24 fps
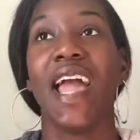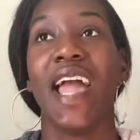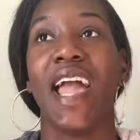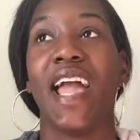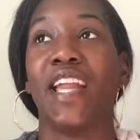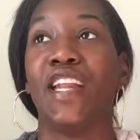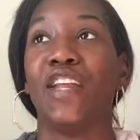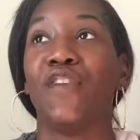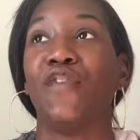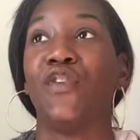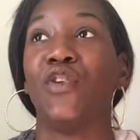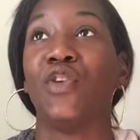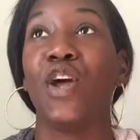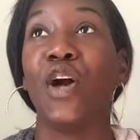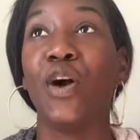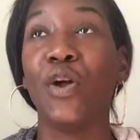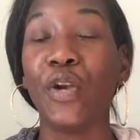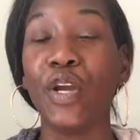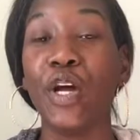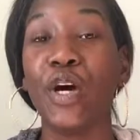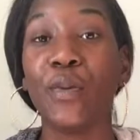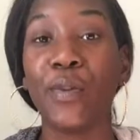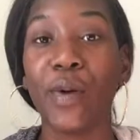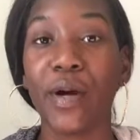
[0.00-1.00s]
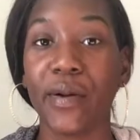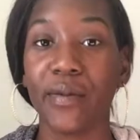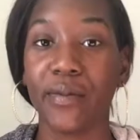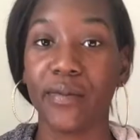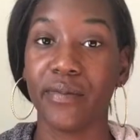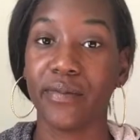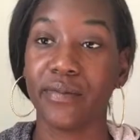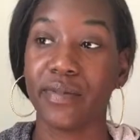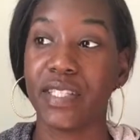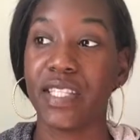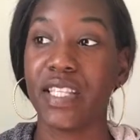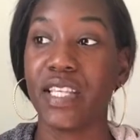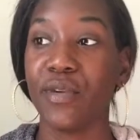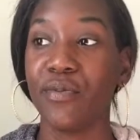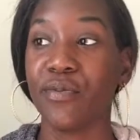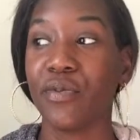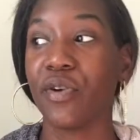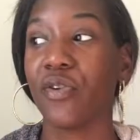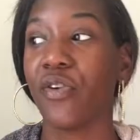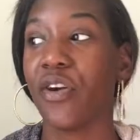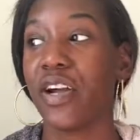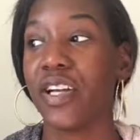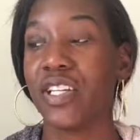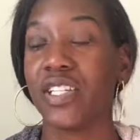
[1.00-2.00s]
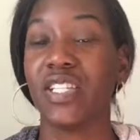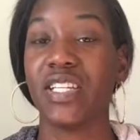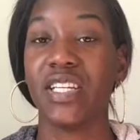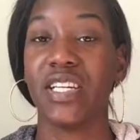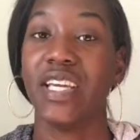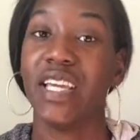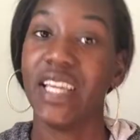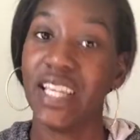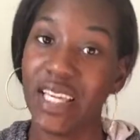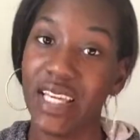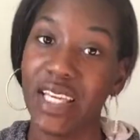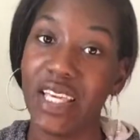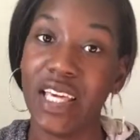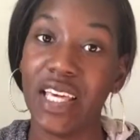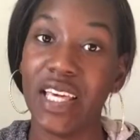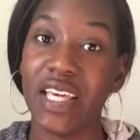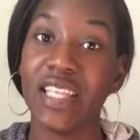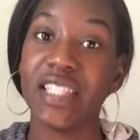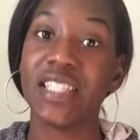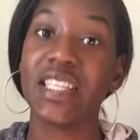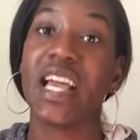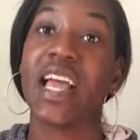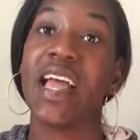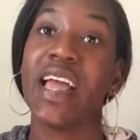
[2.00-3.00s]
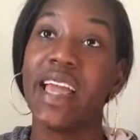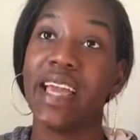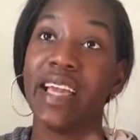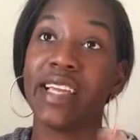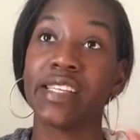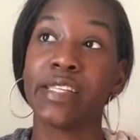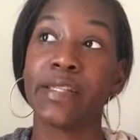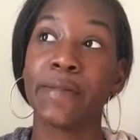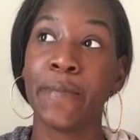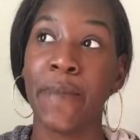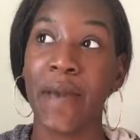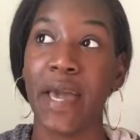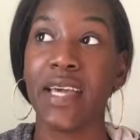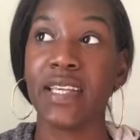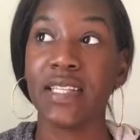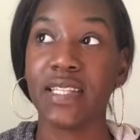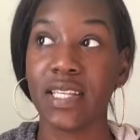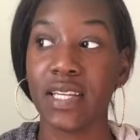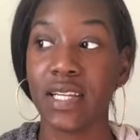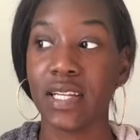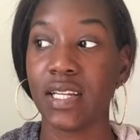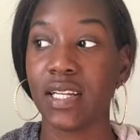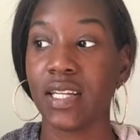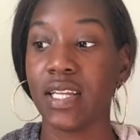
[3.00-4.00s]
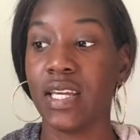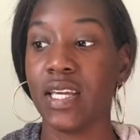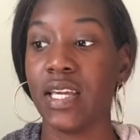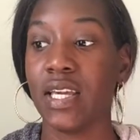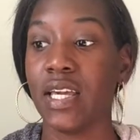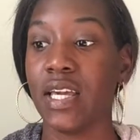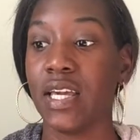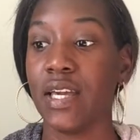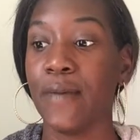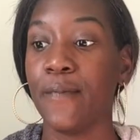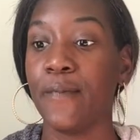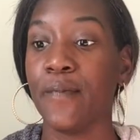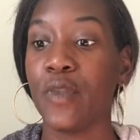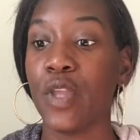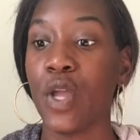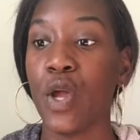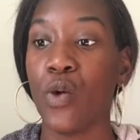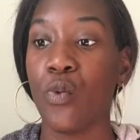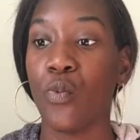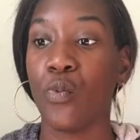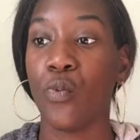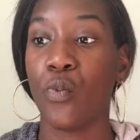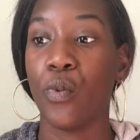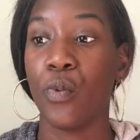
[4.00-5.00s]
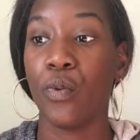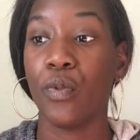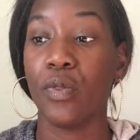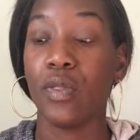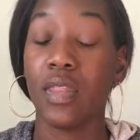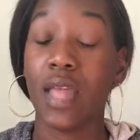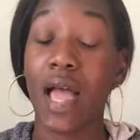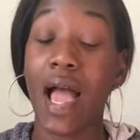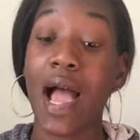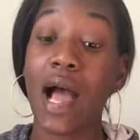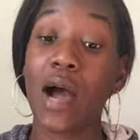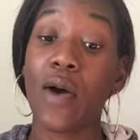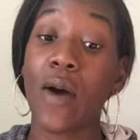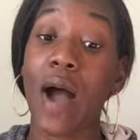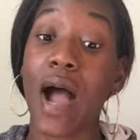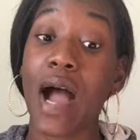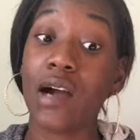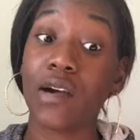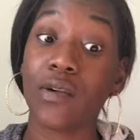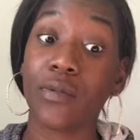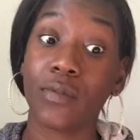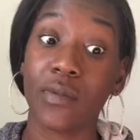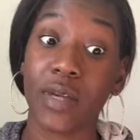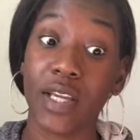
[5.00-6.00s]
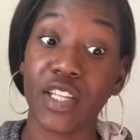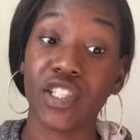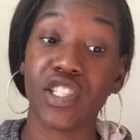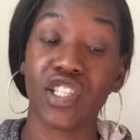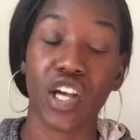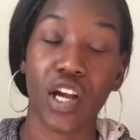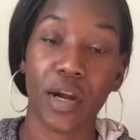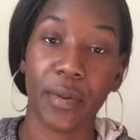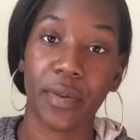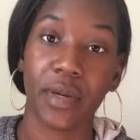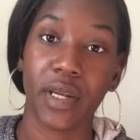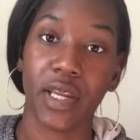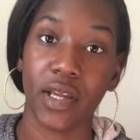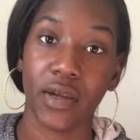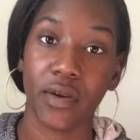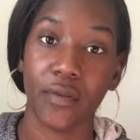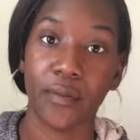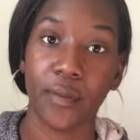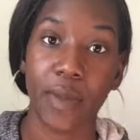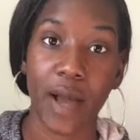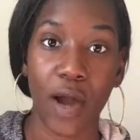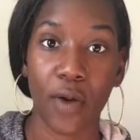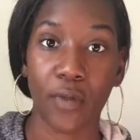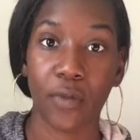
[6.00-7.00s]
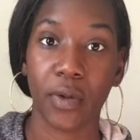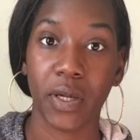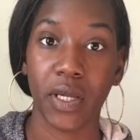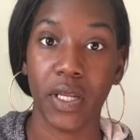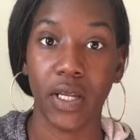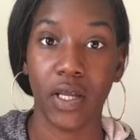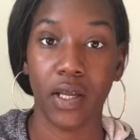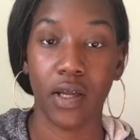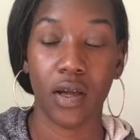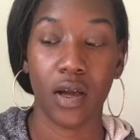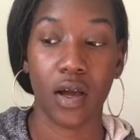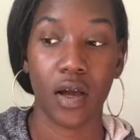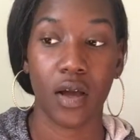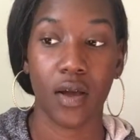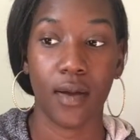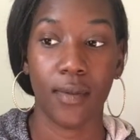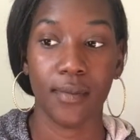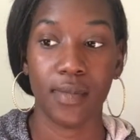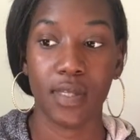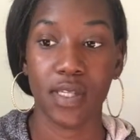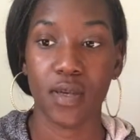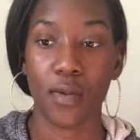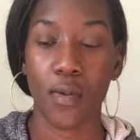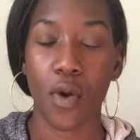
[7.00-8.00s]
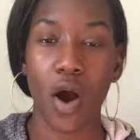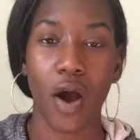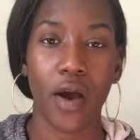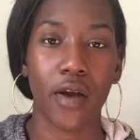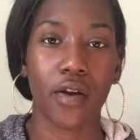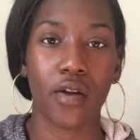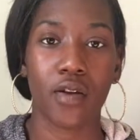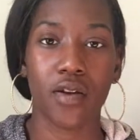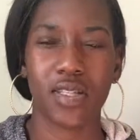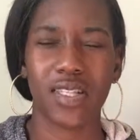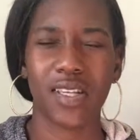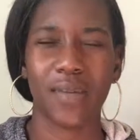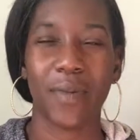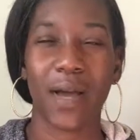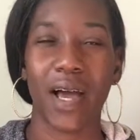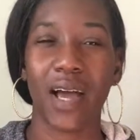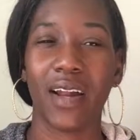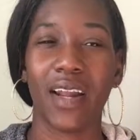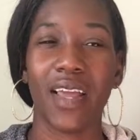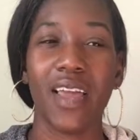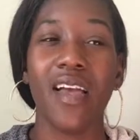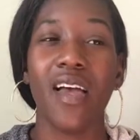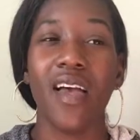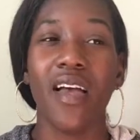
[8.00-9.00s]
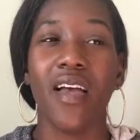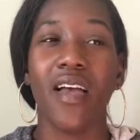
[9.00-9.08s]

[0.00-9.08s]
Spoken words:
And if you don't know what sleep regression is, it's basically how I interpret it by reading some articles about it.